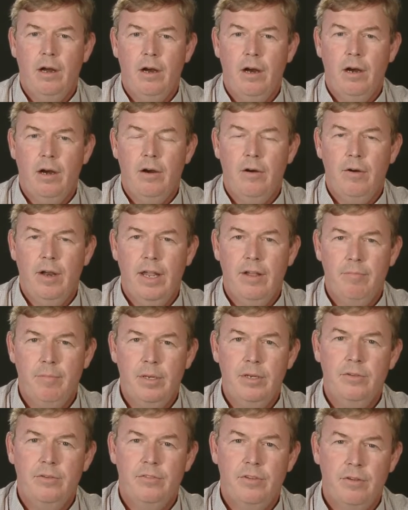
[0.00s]

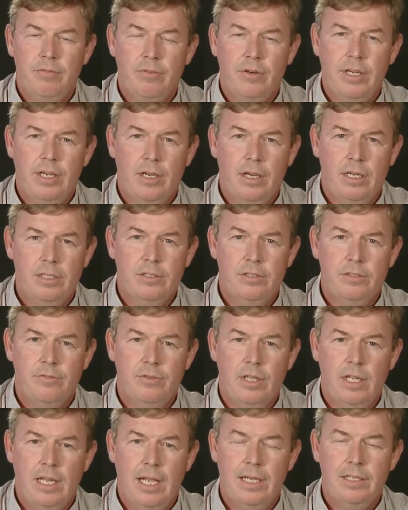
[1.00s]
have been suffering cuts
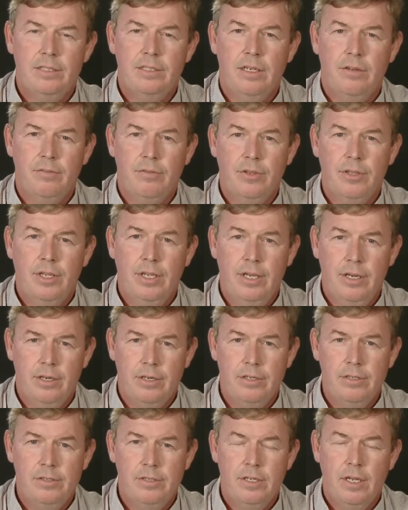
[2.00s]
for the last several
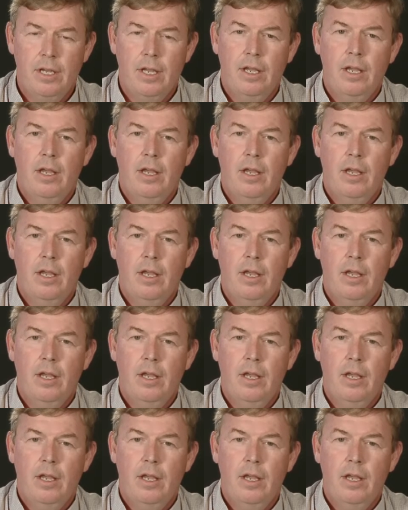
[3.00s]
years,